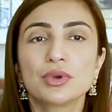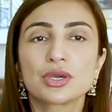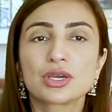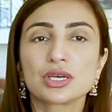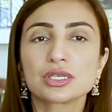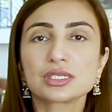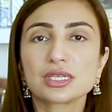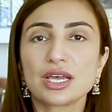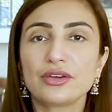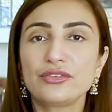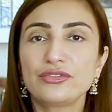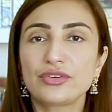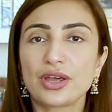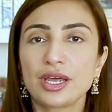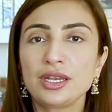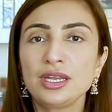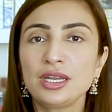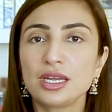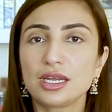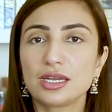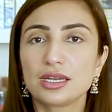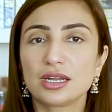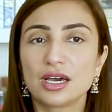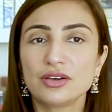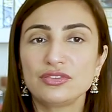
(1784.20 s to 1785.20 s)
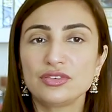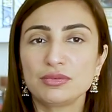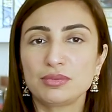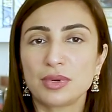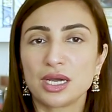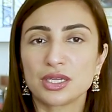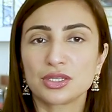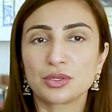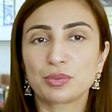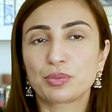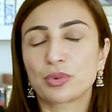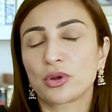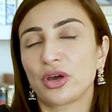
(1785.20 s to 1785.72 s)
because I've read enough
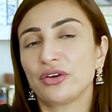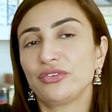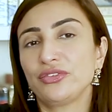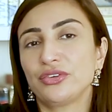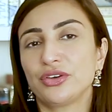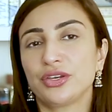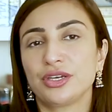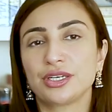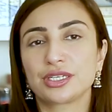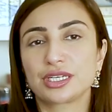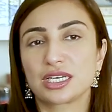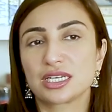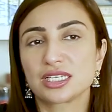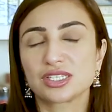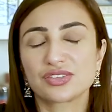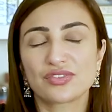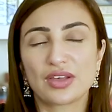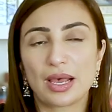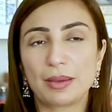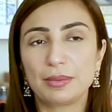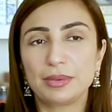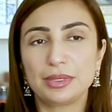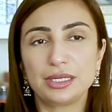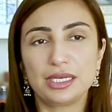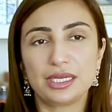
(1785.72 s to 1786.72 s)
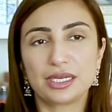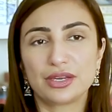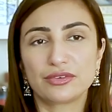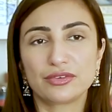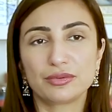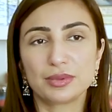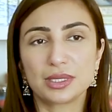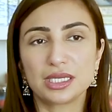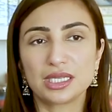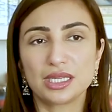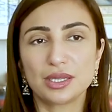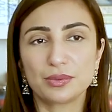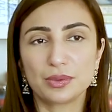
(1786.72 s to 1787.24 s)
about the Prophet and his family and
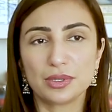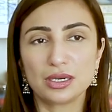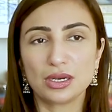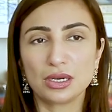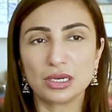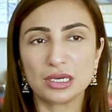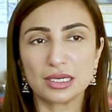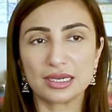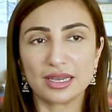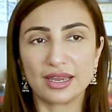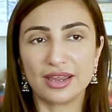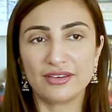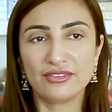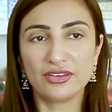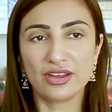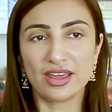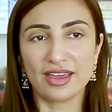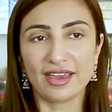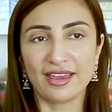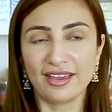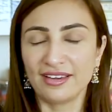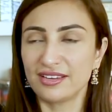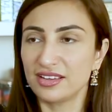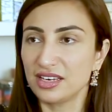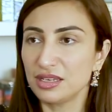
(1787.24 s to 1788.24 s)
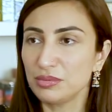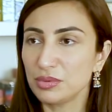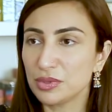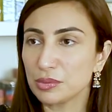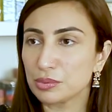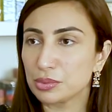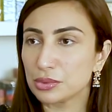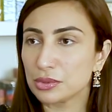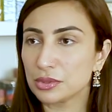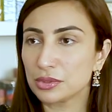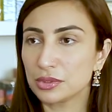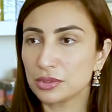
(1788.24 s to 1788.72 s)
everybody. They were not ever angry people.